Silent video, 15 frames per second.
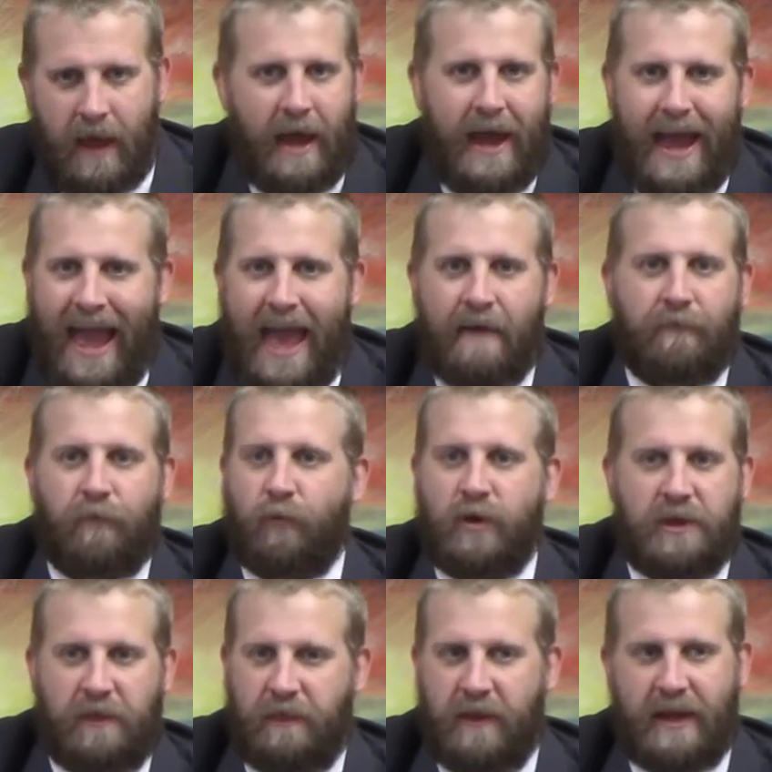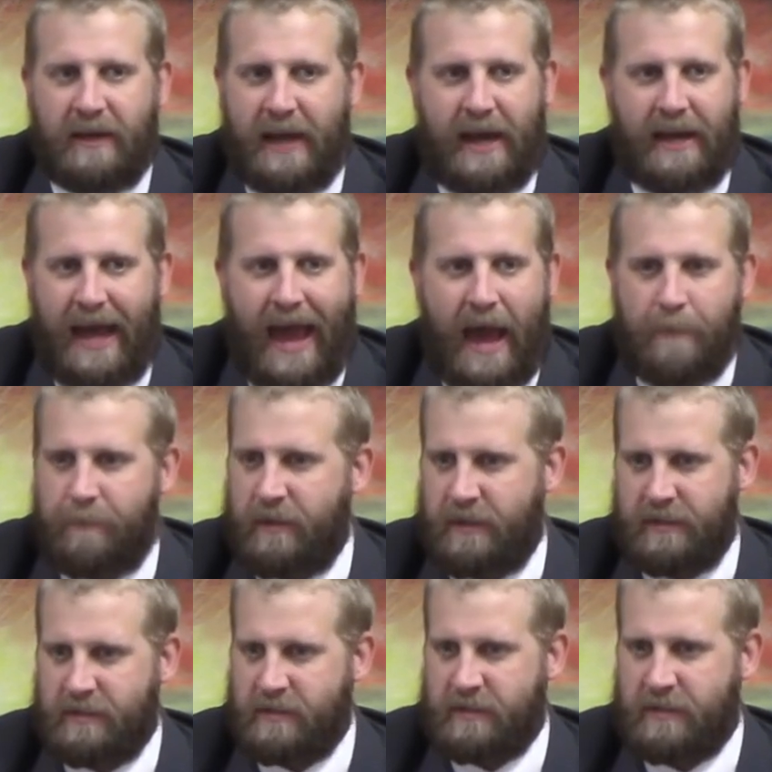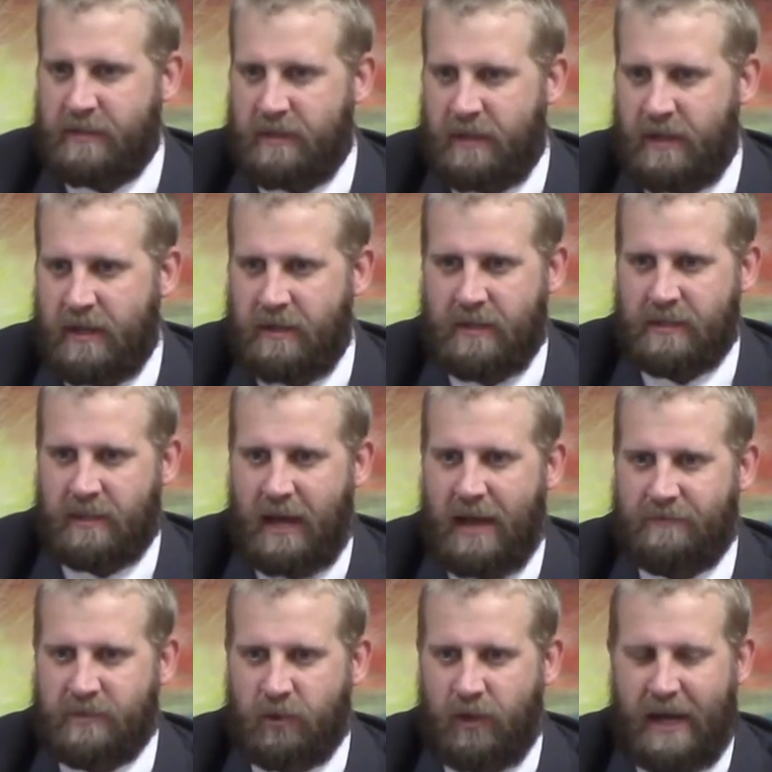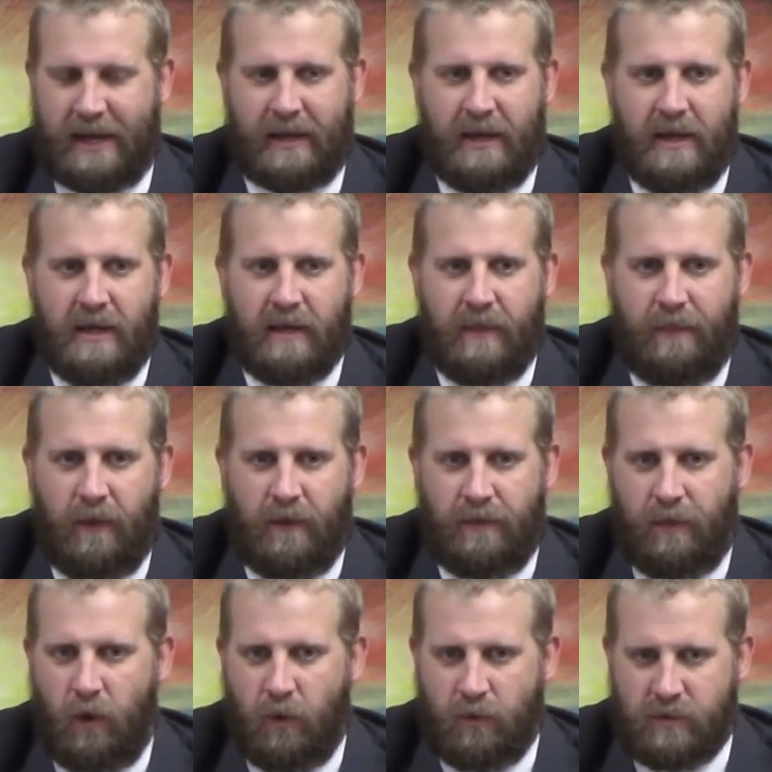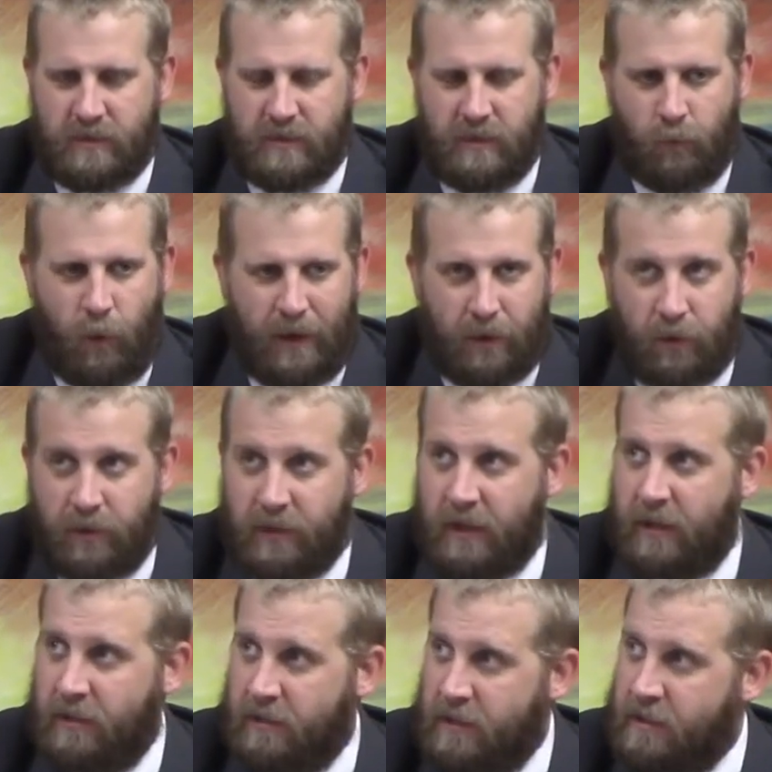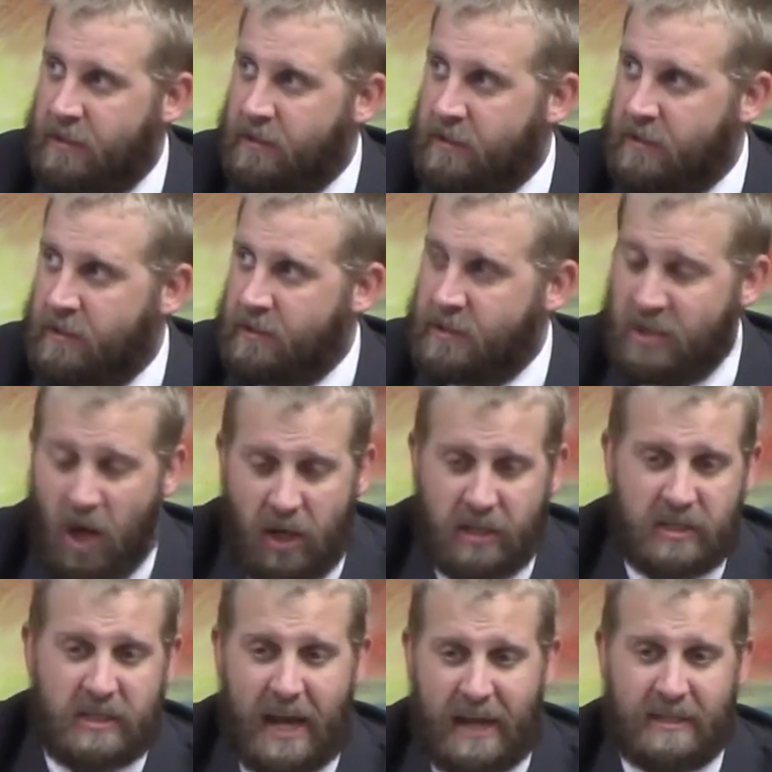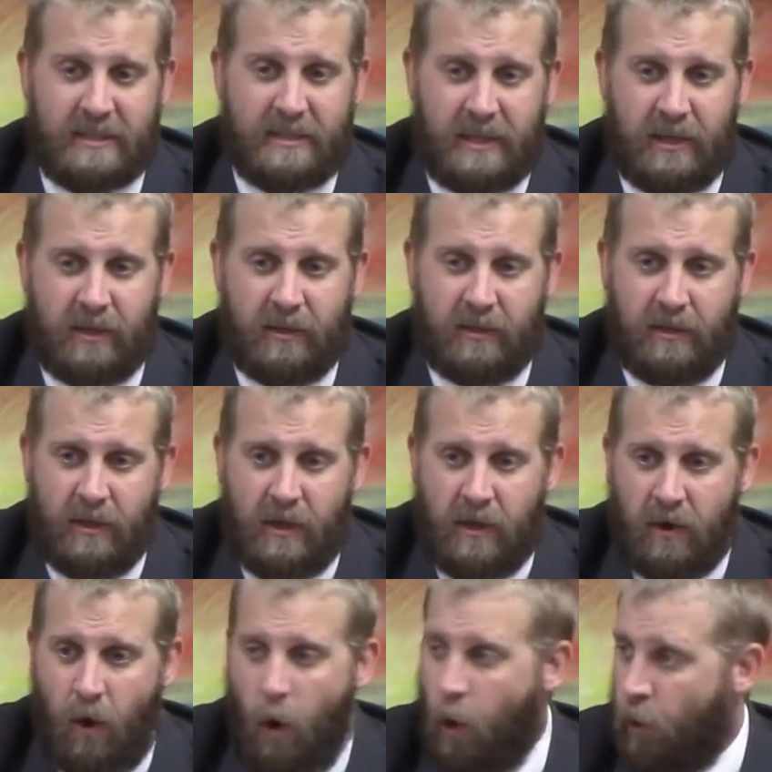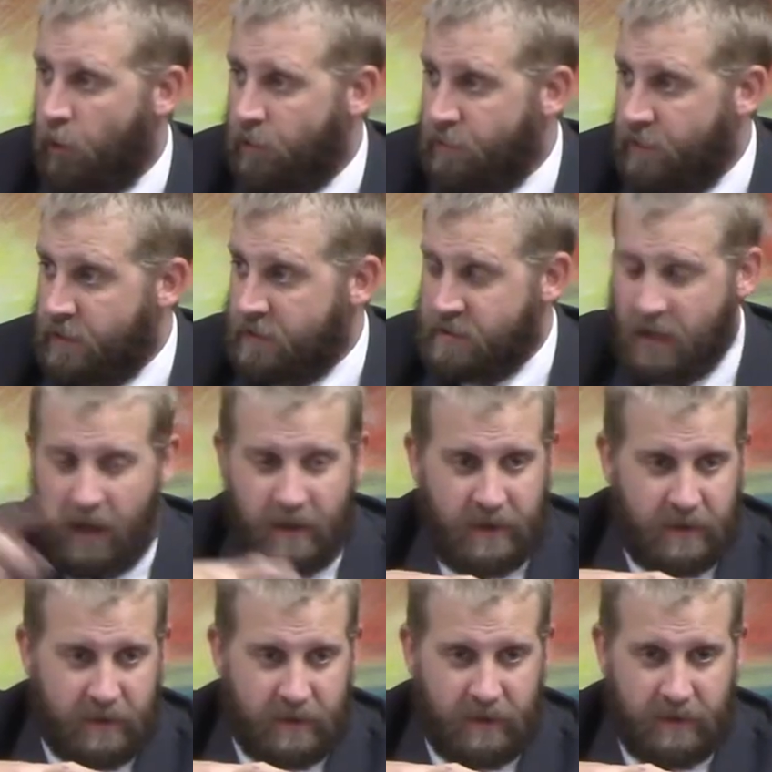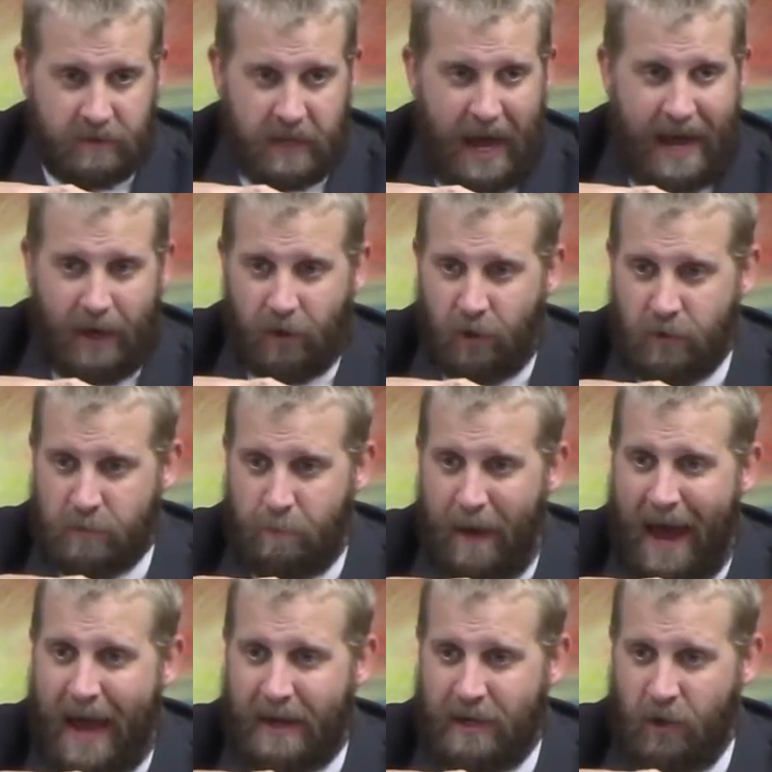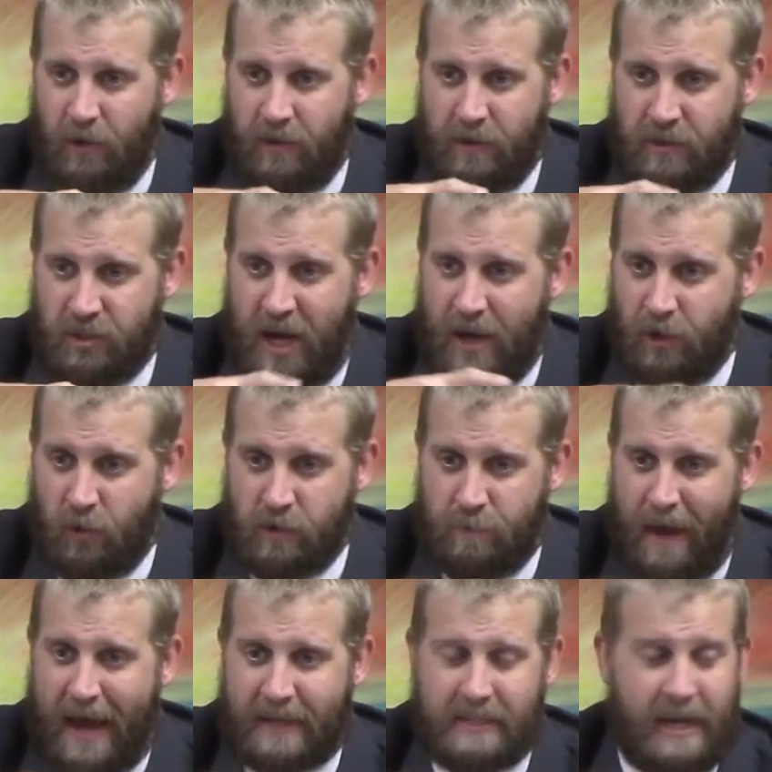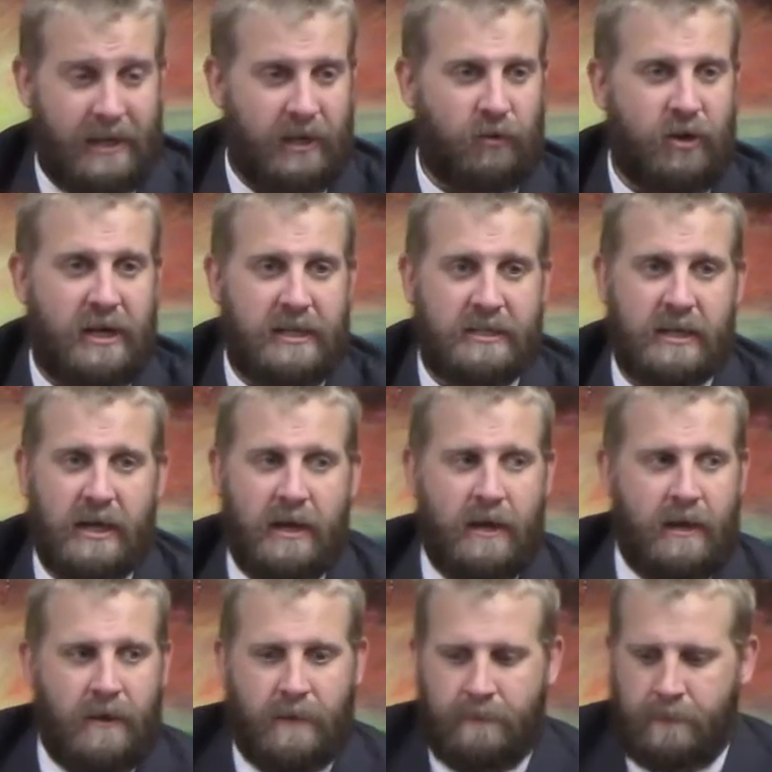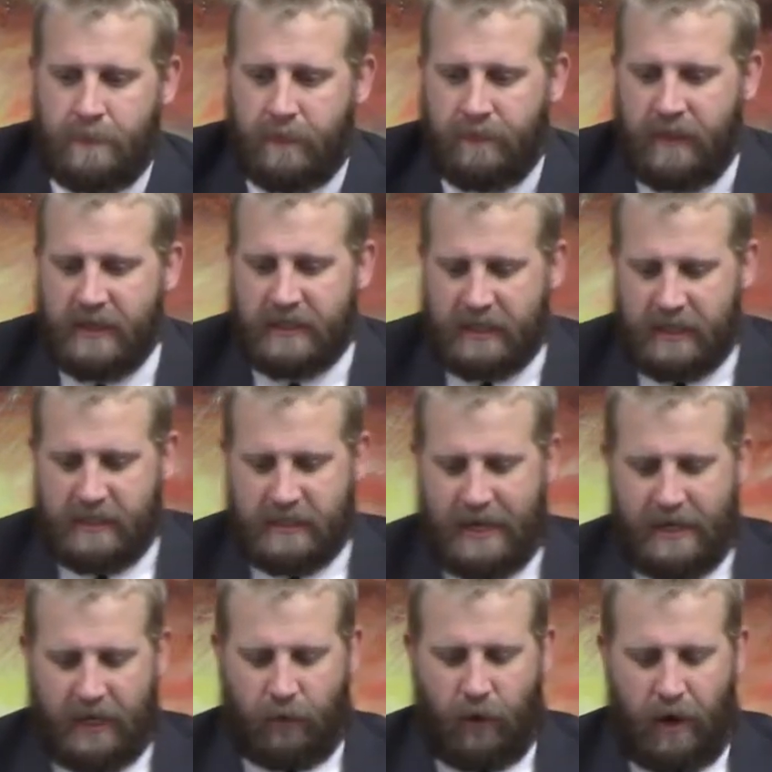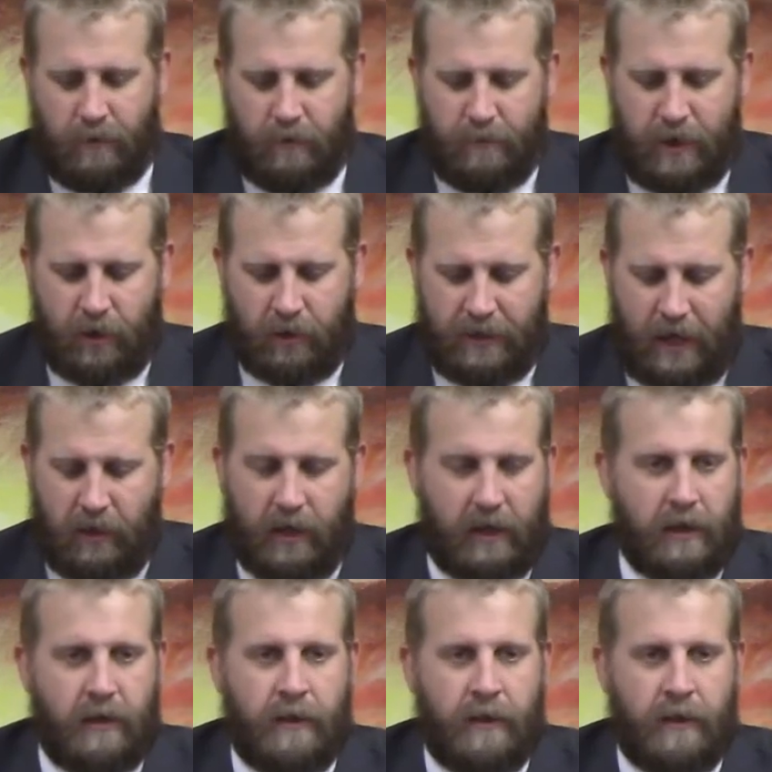everything that happens in this life. So like the, those, whether the, the sun stands still or the sun dial goes back, you know, the shadow goes back 10 degrees, this is an incredible miracle. Now look,